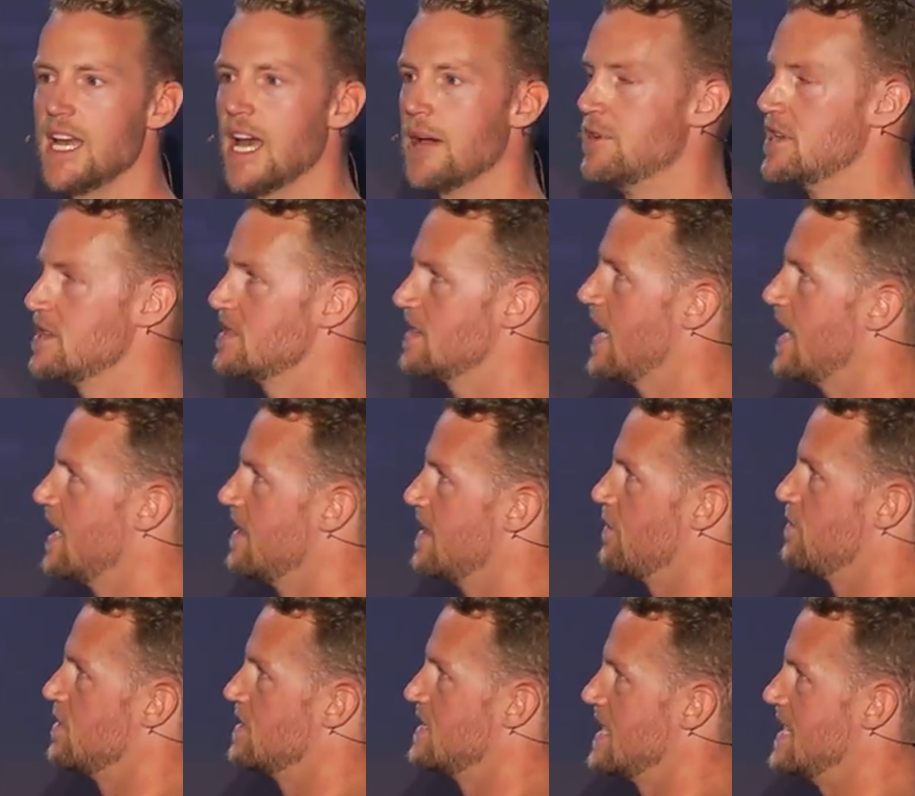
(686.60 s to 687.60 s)
And we decided
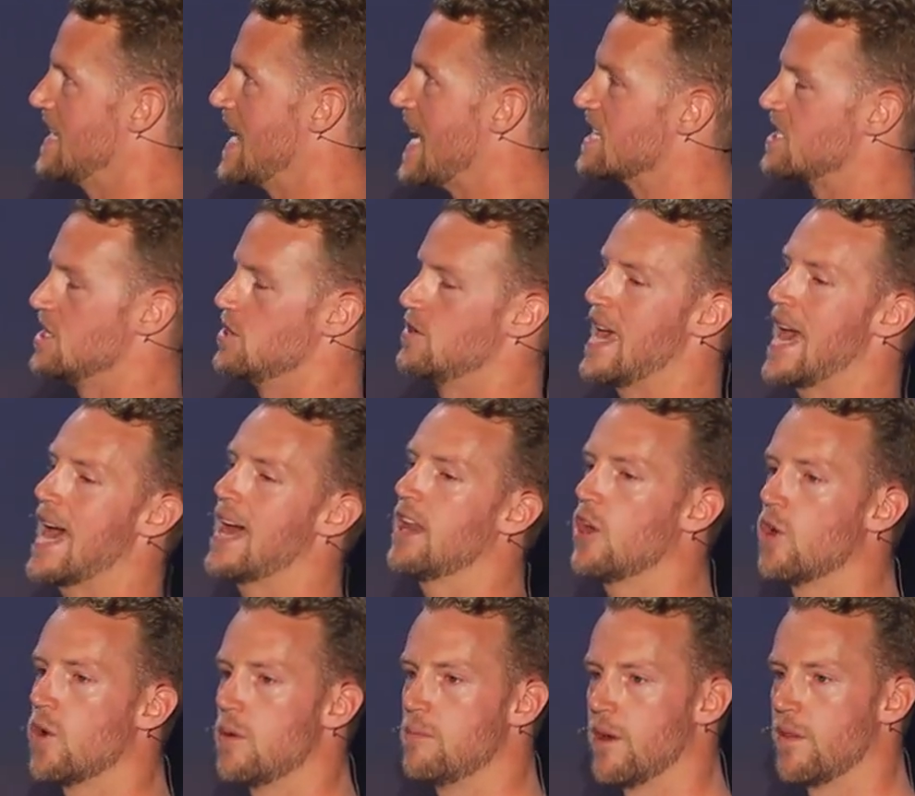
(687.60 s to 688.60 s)
that we'd say, yes, you
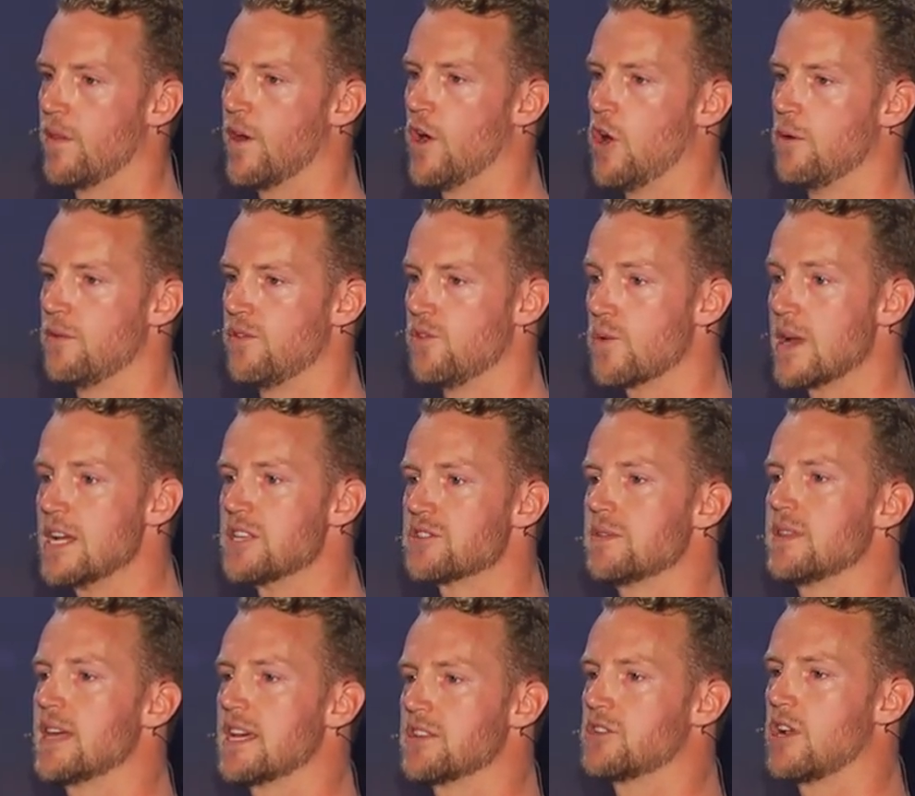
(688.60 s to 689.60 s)
can go and build the home. If you raise
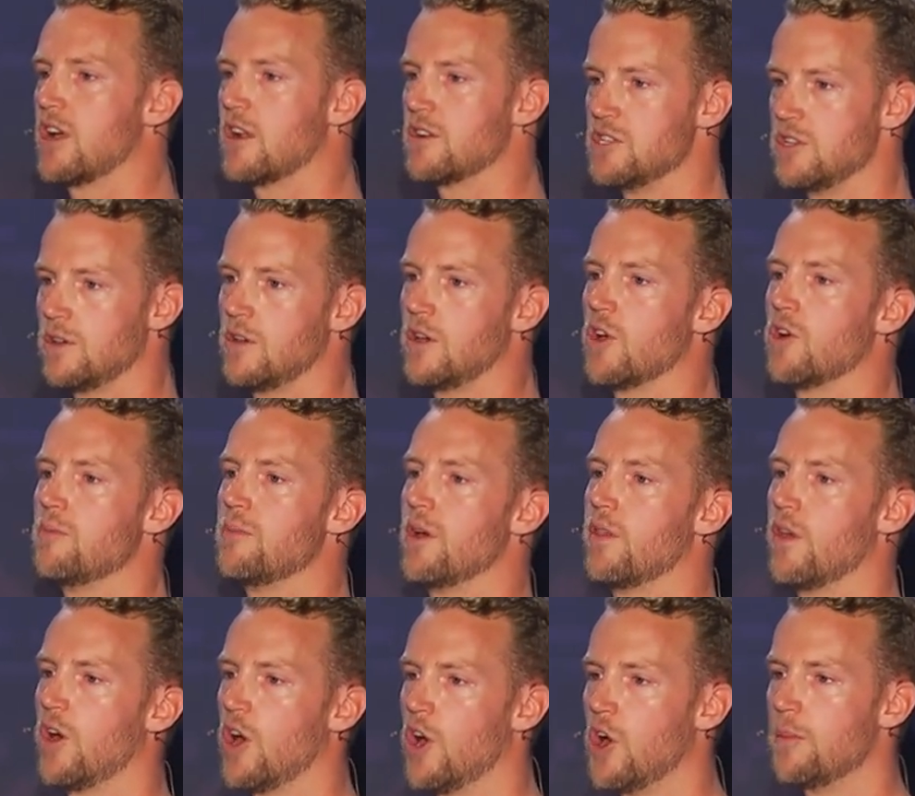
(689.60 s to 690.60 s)
$3,000, you can go and
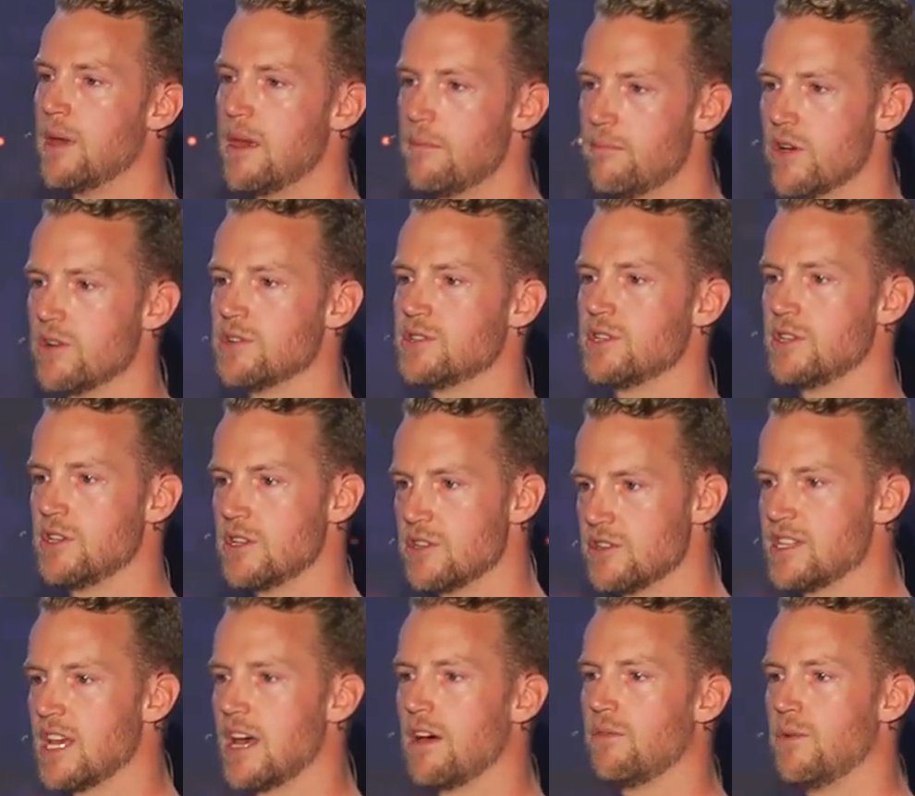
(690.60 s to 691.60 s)
build the home in person,
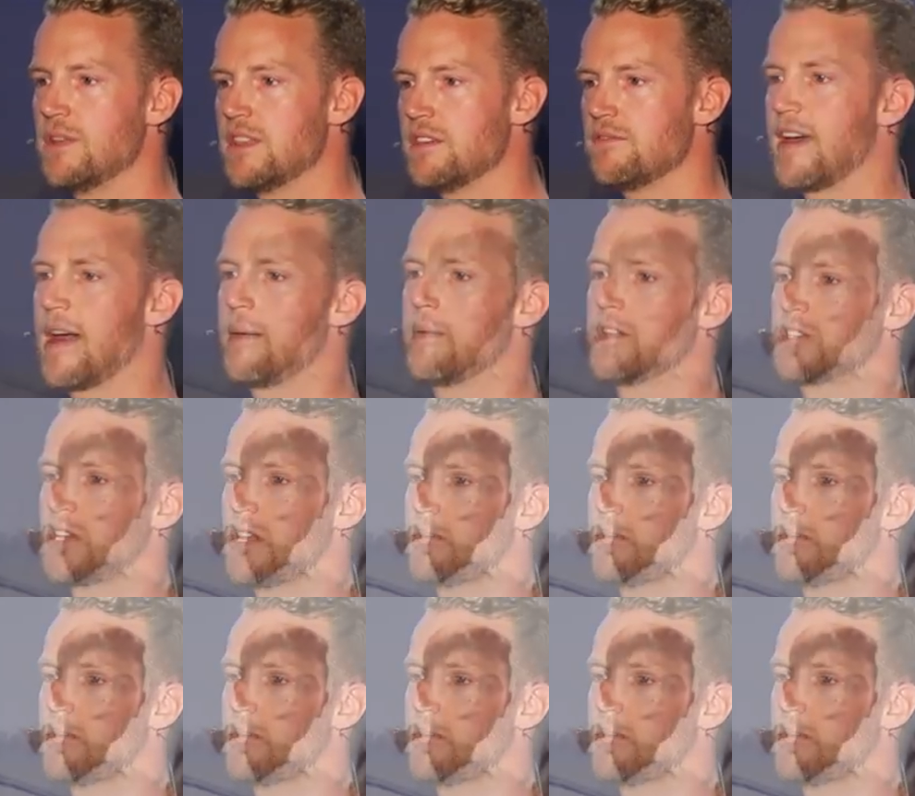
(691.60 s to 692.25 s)
yourself, with the family that's